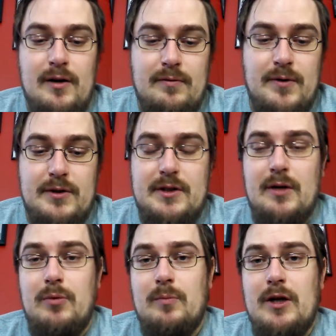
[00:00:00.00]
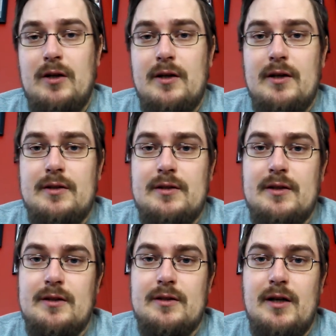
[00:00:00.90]
First up on my list
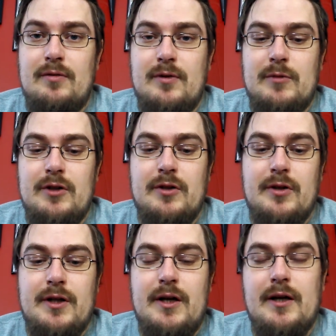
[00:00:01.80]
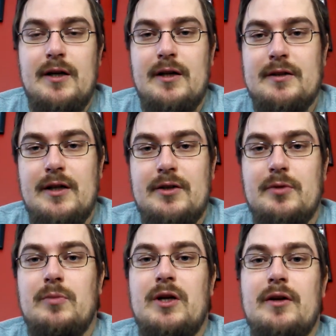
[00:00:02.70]
is from the New York Yankees,
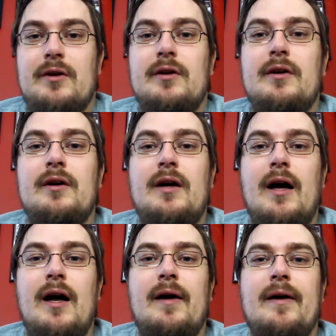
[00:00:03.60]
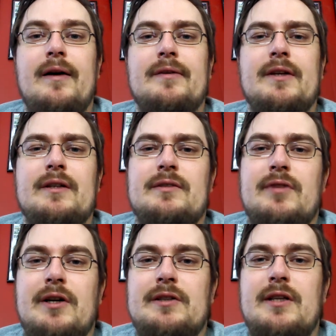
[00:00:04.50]
Andrew Miller. I don't think it's a
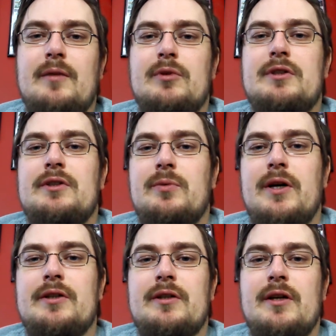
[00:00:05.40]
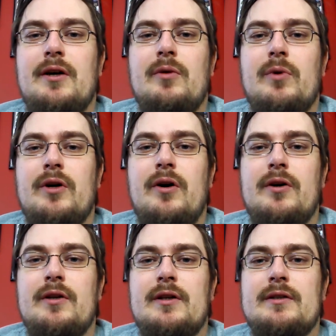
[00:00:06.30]
very stable situation there,
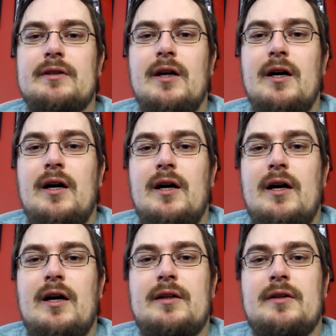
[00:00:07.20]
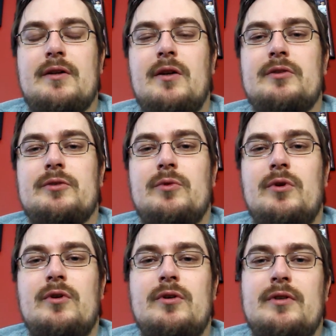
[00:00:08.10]
regardless. In their closer
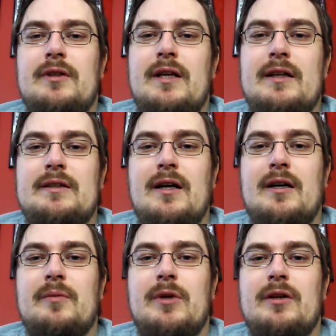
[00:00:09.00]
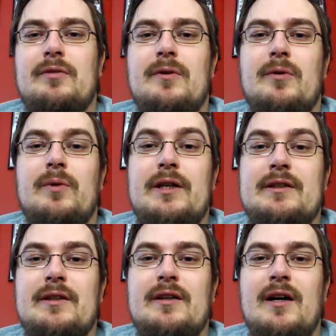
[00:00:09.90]
role, they signed Miller for a
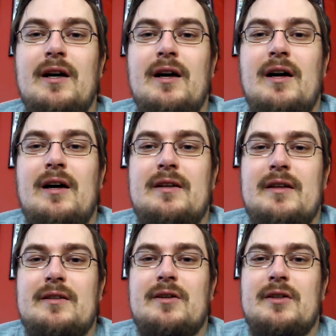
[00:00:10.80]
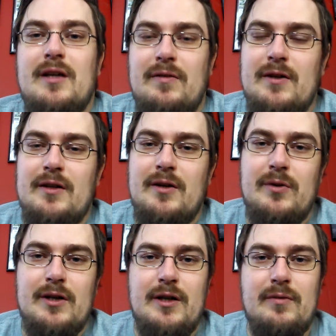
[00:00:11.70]
reason. I think they're definitely
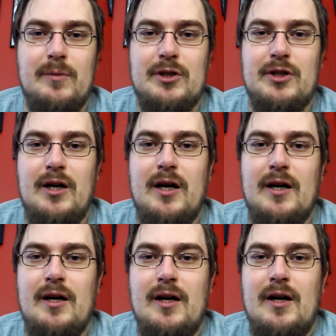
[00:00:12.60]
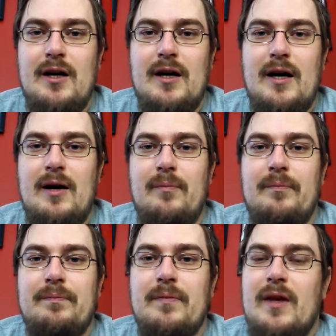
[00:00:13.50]
going to give him a shot.
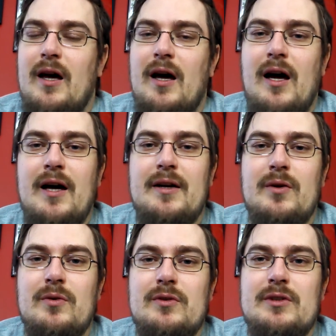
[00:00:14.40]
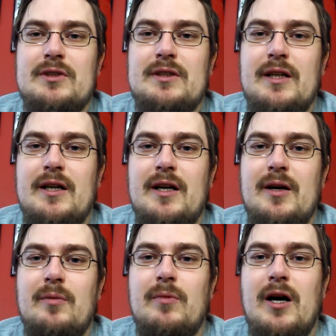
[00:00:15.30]
I don't see
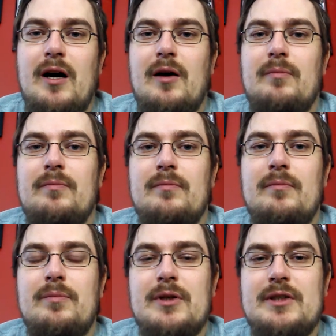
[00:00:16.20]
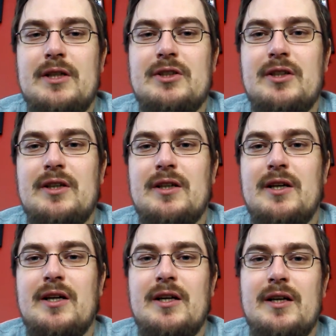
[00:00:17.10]
him potentially
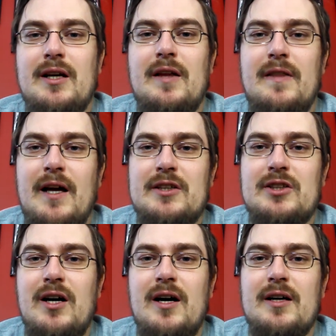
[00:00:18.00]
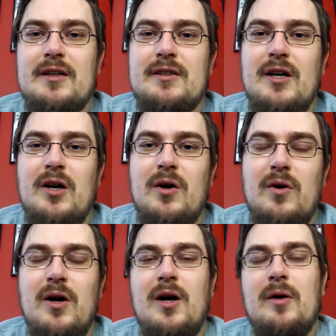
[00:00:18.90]
getting that shot
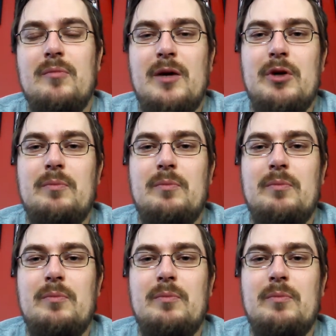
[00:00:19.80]
until maybe a